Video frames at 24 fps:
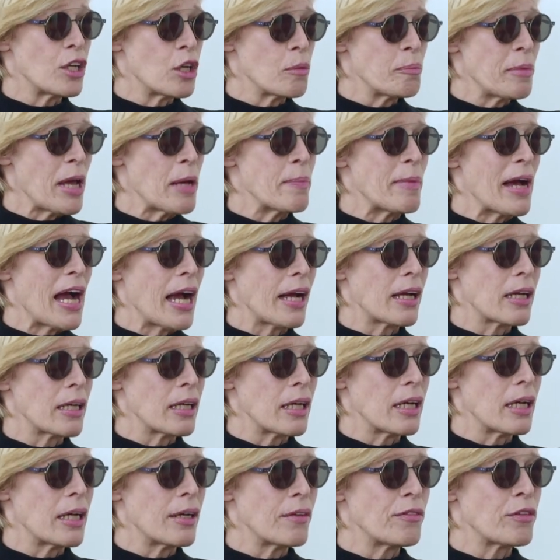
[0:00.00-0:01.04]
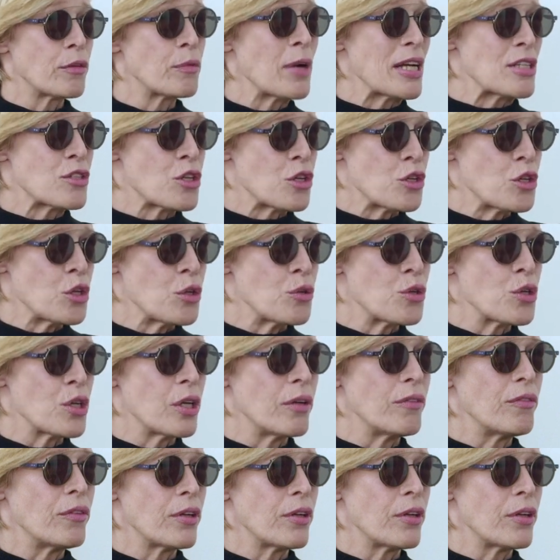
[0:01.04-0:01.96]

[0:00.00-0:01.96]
pay back for restitution